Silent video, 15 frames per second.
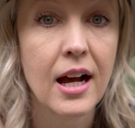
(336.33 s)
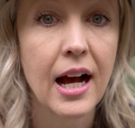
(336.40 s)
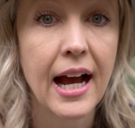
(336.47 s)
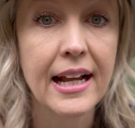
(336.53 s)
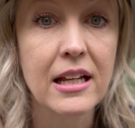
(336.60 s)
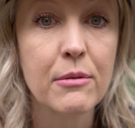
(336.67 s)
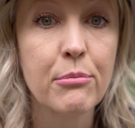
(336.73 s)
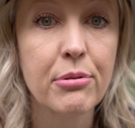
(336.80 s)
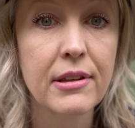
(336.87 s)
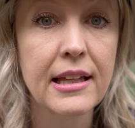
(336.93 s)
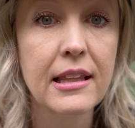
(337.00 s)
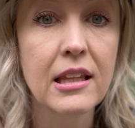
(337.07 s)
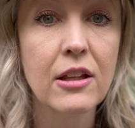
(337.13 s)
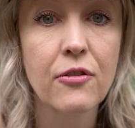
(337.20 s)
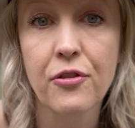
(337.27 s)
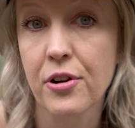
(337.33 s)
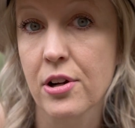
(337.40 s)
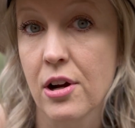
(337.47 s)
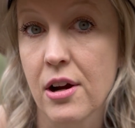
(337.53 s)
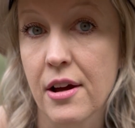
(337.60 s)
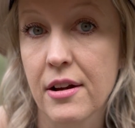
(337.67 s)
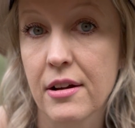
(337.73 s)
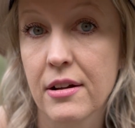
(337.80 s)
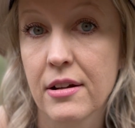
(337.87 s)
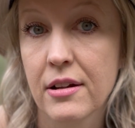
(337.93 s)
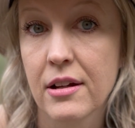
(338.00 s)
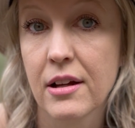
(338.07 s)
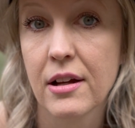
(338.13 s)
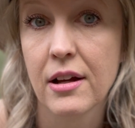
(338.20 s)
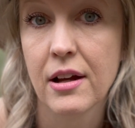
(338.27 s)
I completely forgot
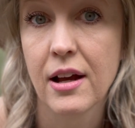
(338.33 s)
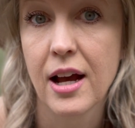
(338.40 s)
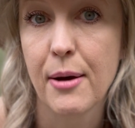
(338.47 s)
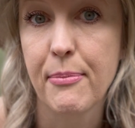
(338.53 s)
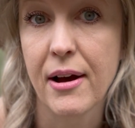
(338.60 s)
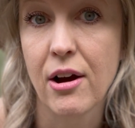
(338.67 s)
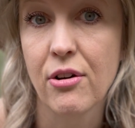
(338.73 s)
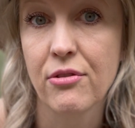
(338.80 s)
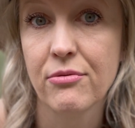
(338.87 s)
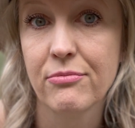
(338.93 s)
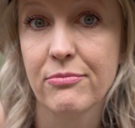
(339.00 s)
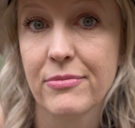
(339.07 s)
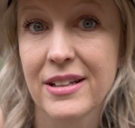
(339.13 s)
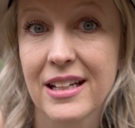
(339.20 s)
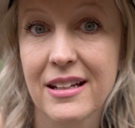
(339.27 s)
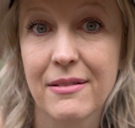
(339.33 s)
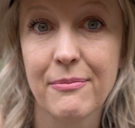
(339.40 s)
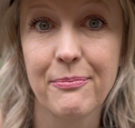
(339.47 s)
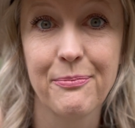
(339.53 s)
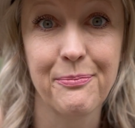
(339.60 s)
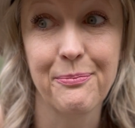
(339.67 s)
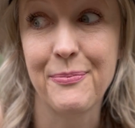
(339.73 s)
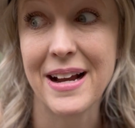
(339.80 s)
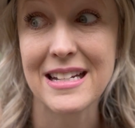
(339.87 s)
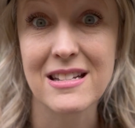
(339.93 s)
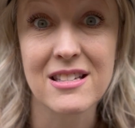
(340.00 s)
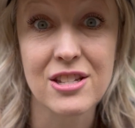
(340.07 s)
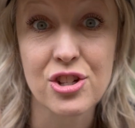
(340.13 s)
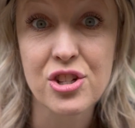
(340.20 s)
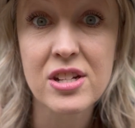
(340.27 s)
about my
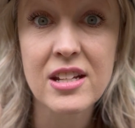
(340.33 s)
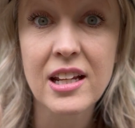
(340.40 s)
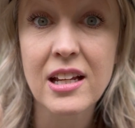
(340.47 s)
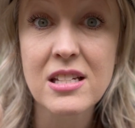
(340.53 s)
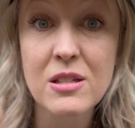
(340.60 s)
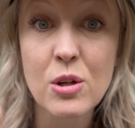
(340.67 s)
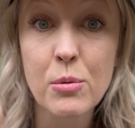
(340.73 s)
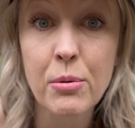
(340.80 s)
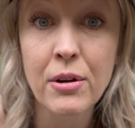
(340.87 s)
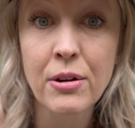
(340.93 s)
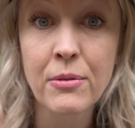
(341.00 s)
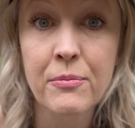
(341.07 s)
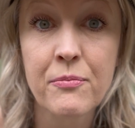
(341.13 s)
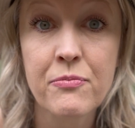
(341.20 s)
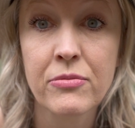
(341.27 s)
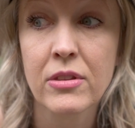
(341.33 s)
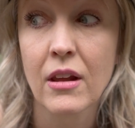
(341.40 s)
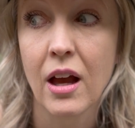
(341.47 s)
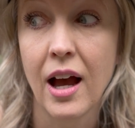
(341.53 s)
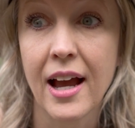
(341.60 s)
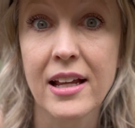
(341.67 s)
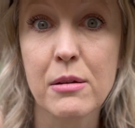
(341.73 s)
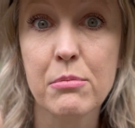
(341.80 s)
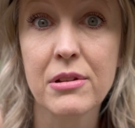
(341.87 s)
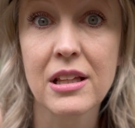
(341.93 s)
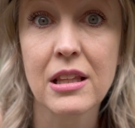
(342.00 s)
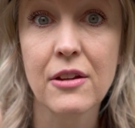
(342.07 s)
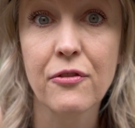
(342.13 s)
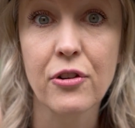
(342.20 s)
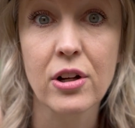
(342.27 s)
decision to get sober. I
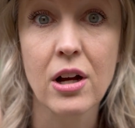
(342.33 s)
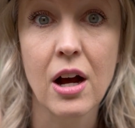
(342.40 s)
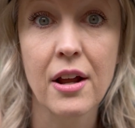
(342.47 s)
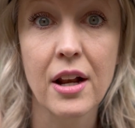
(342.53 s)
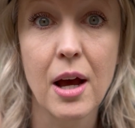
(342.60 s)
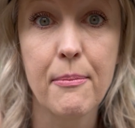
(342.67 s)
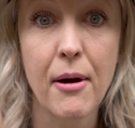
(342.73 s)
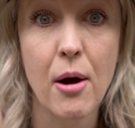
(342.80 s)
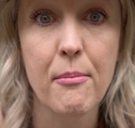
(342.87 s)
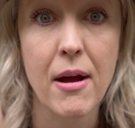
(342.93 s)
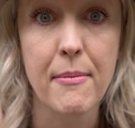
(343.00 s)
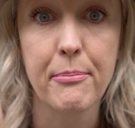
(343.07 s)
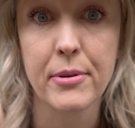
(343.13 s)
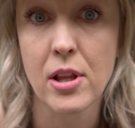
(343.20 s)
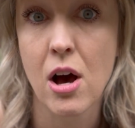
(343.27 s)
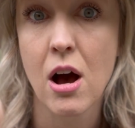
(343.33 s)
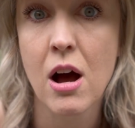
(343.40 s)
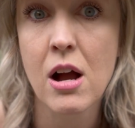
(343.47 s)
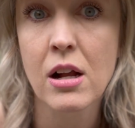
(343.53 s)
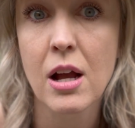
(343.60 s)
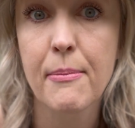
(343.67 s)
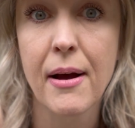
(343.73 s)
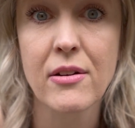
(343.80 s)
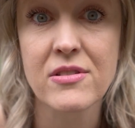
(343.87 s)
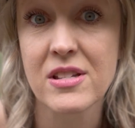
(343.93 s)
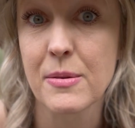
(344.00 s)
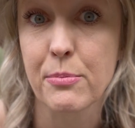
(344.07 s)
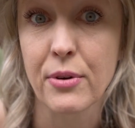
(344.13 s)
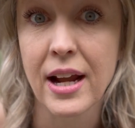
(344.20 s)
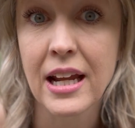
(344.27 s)
completely forgot about my blog, about
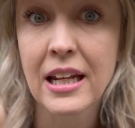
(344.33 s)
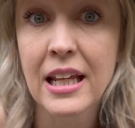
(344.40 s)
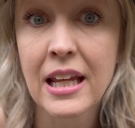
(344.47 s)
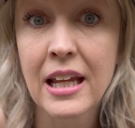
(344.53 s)
sobriety.